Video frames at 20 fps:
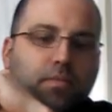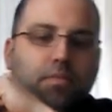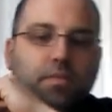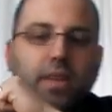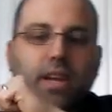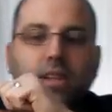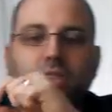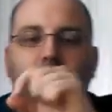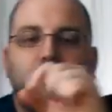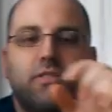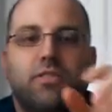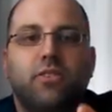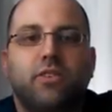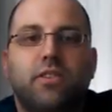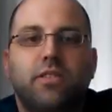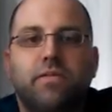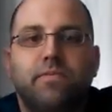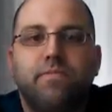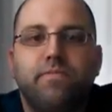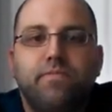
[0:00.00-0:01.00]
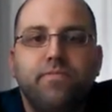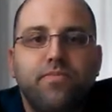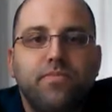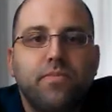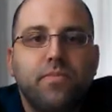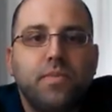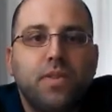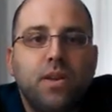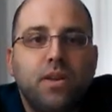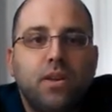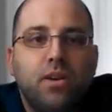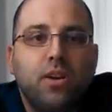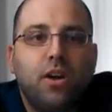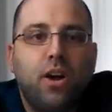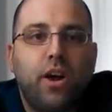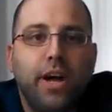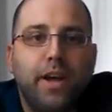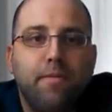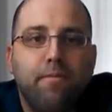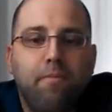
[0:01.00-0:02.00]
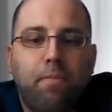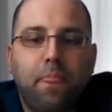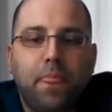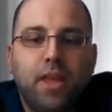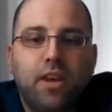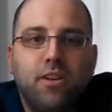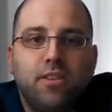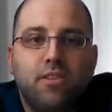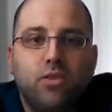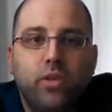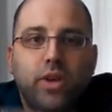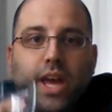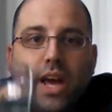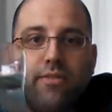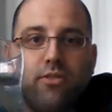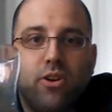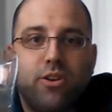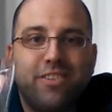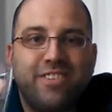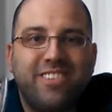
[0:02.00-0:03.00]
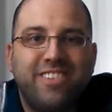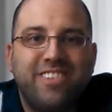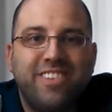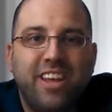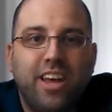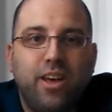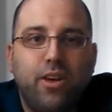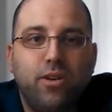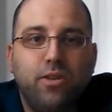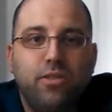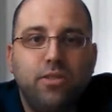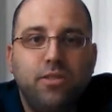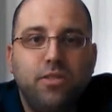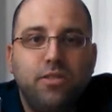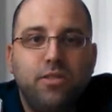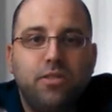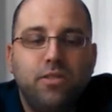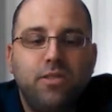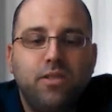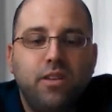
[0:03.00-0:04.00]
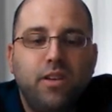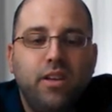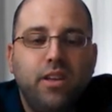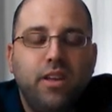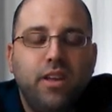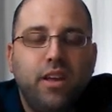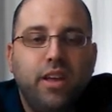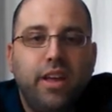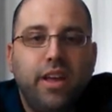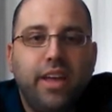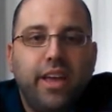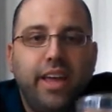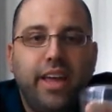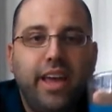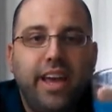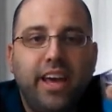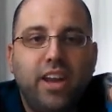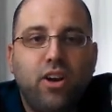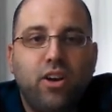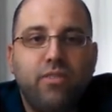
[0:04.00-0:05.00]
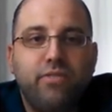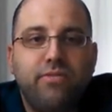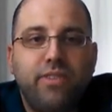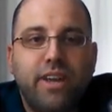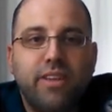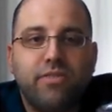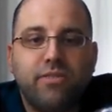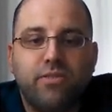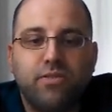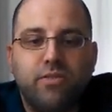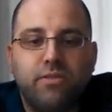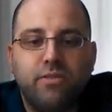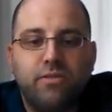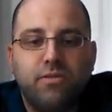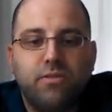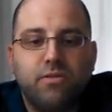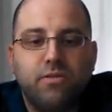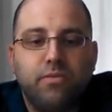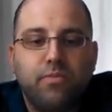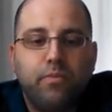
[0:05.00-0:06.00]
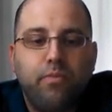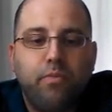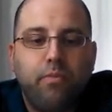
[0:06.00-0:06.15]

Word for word: And that was good. All right. So we have our cell and our vessels.